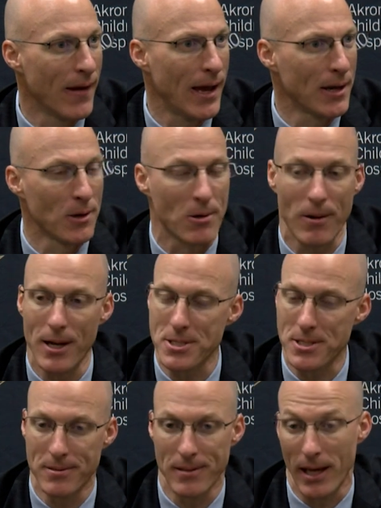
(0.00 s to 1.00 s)
Yeah, no
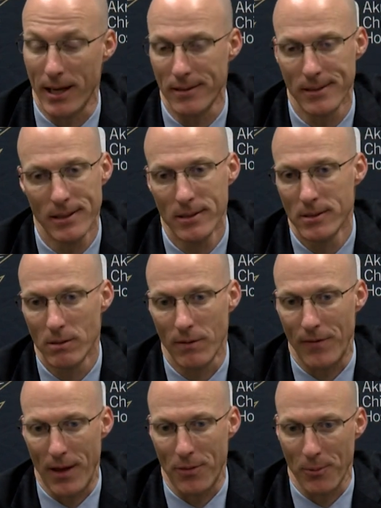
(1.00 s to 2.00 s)
question. Like,
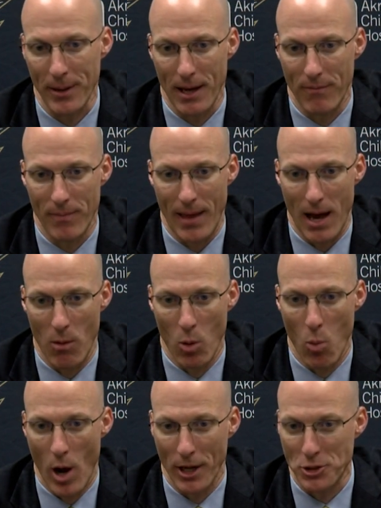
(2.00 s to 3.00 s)
we've had three of them now.
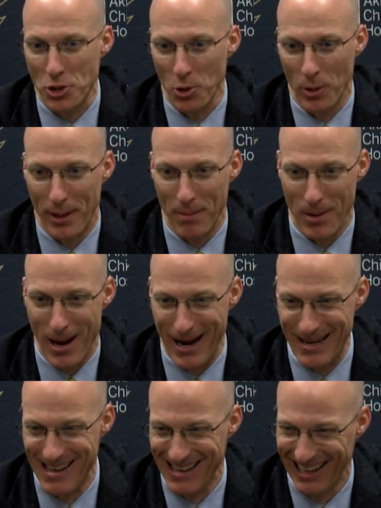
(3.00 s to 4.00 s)
We're 1-2 in them,
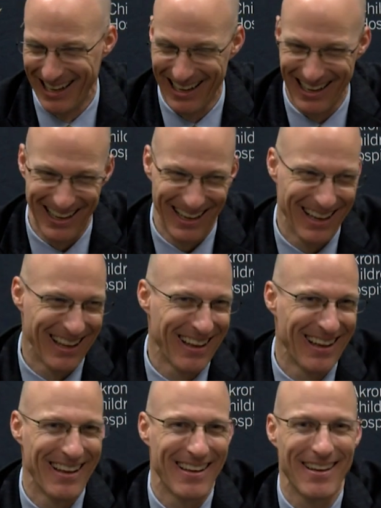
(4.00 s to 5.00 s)
right?
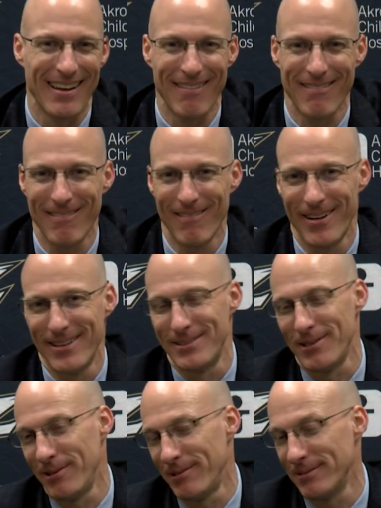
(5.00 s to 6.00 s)
Yeah, we're
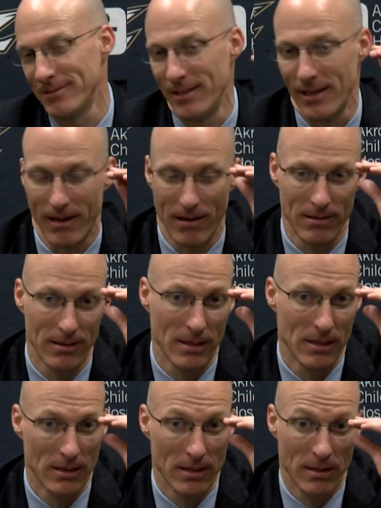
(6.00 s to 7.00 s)
1-2, you know.
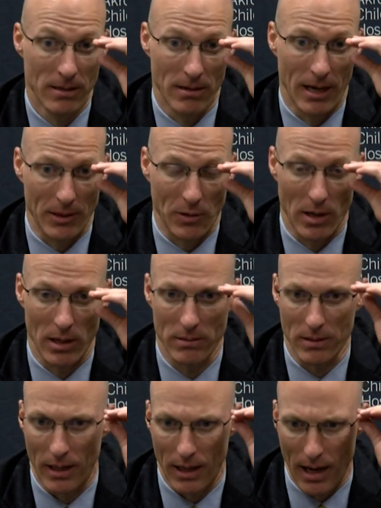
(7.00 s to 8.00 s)
I
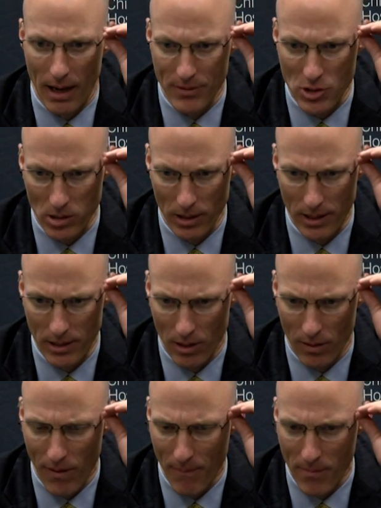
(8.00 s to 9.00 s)
thought, obviously, you
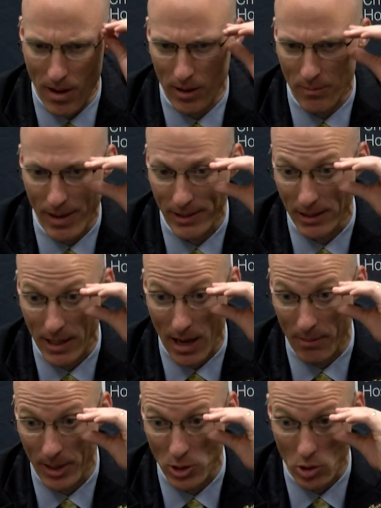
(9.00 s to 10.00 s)
know, I already made the
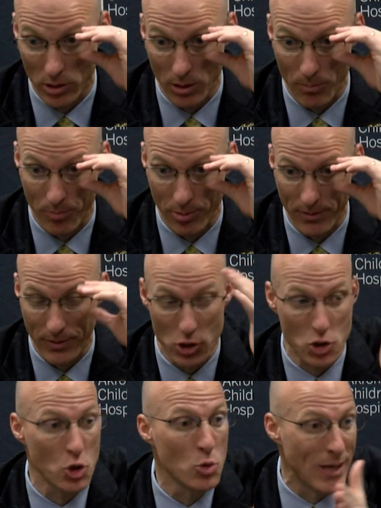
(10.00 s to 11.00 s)
comments on the
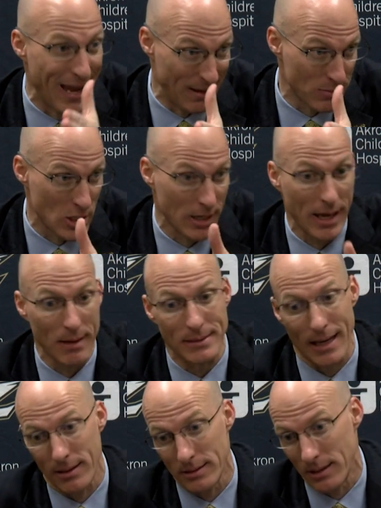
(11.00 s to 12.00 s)
previous two games that came
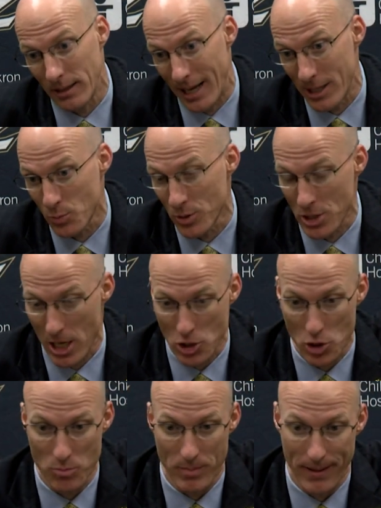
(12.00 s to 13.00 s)
down to the last
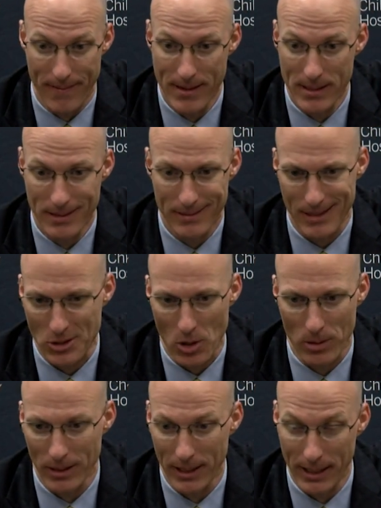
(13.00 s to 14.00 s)
possession, but it's
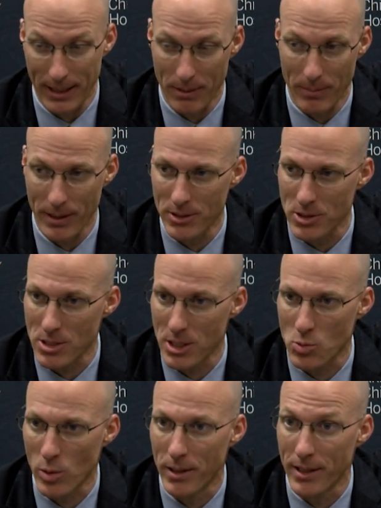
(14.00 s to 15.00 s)
our league. I mean, just
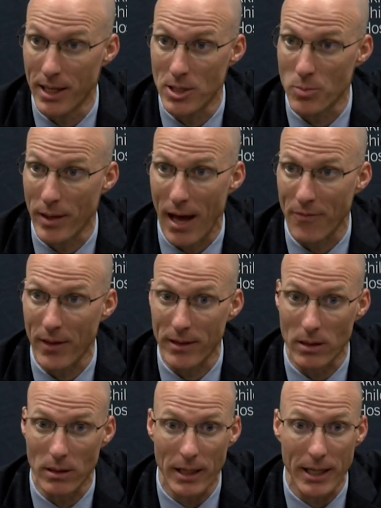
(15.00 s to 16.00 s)
is what it is. I mean, I
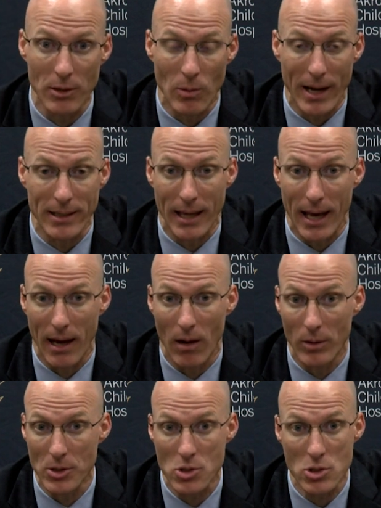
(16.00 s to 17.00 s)
think the league right
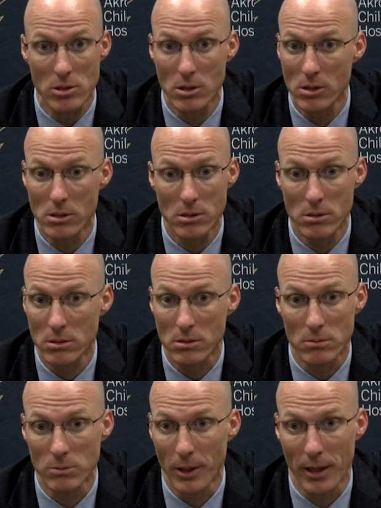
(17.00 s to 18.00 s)
now is
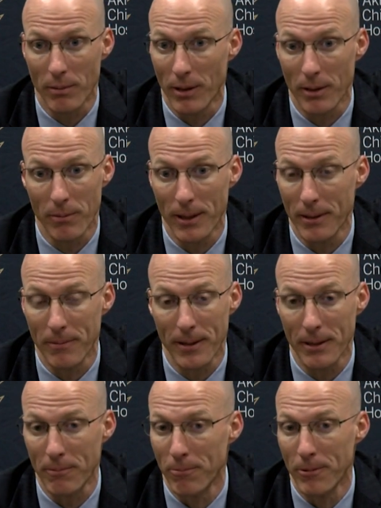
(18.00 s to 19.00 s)
really, really, really,
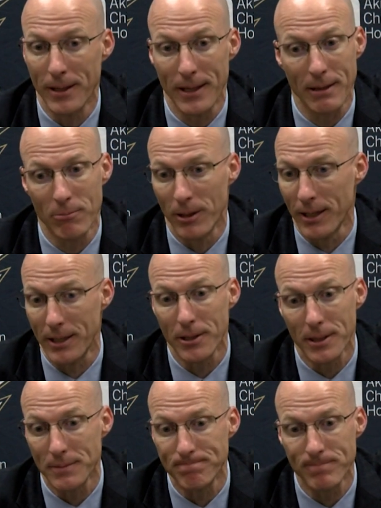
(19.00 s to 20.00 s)
really, really, really
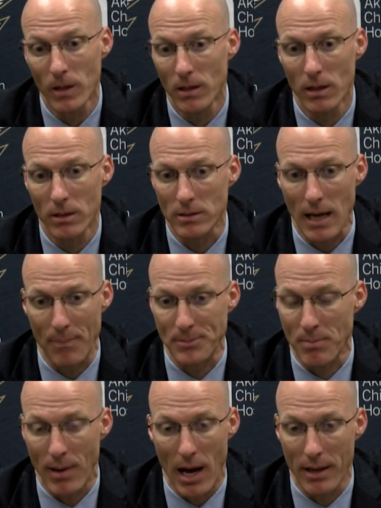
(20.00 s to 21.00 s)
good. top
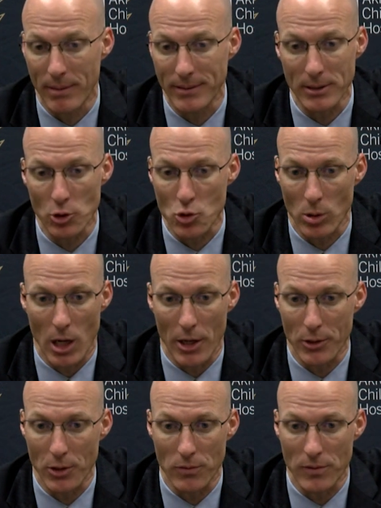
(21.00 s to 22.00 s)
to bottom. I think there's a lot
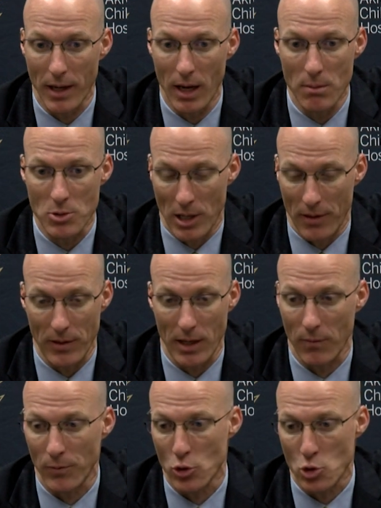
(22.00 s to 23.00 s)
of good teams, and I
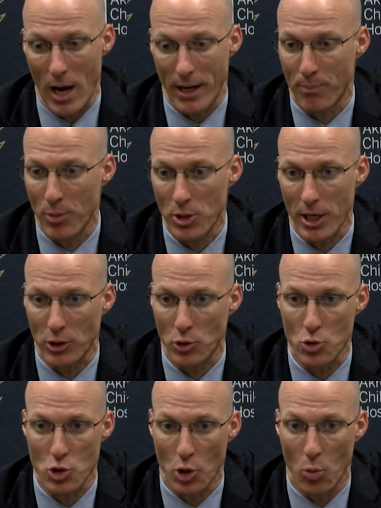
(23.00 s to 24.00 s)
think if you're trying to predict
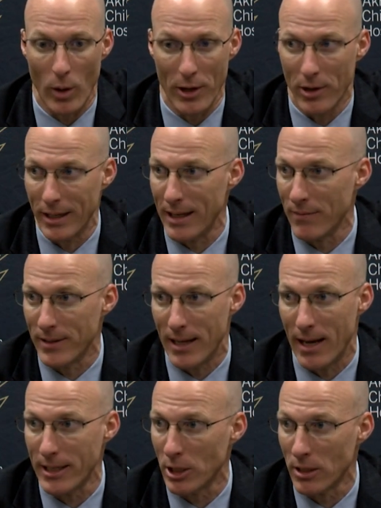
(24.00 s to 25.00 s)
who's going to win on a given
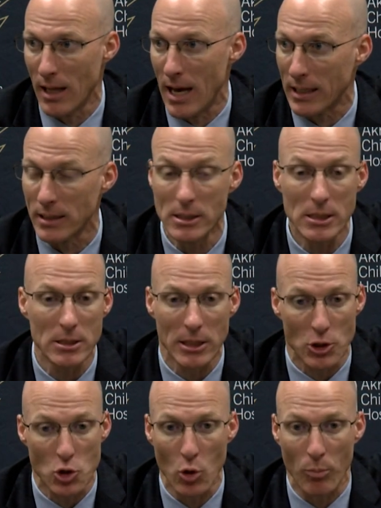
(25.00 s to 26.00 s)
night, good luck.
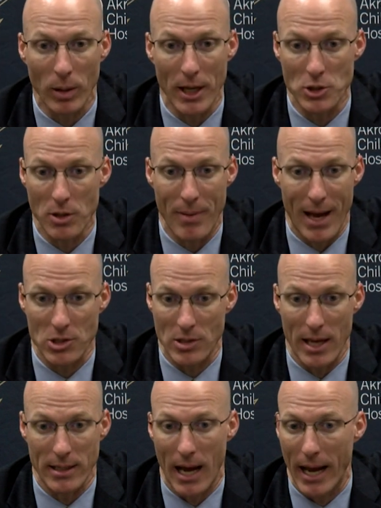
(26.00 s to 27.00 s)
It's who plays the best
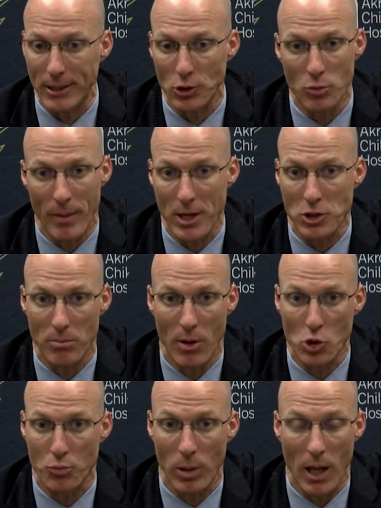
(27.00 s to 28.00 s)
that night and who makes the
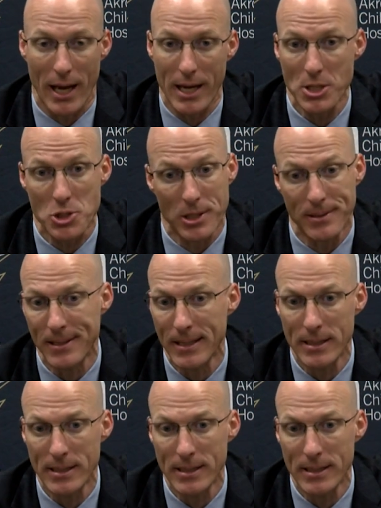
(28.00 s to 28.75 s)
most plays, and